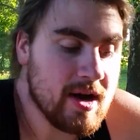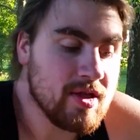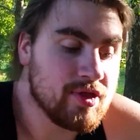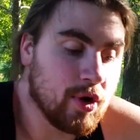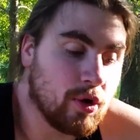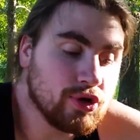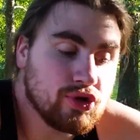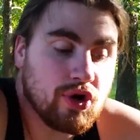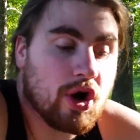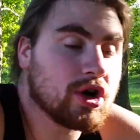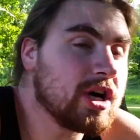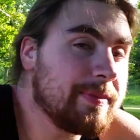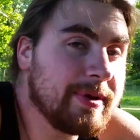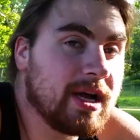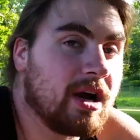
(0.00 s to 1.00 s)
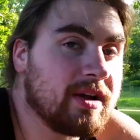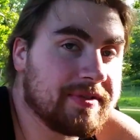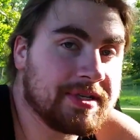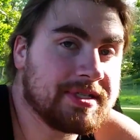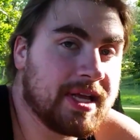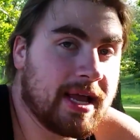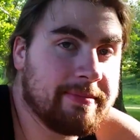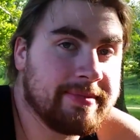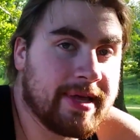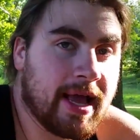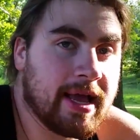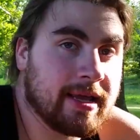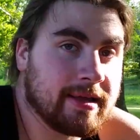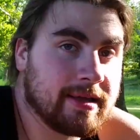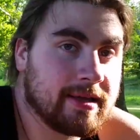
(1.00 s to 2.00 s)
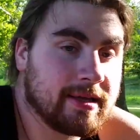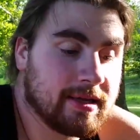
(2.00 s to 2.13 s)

Those are all coming out on the same day.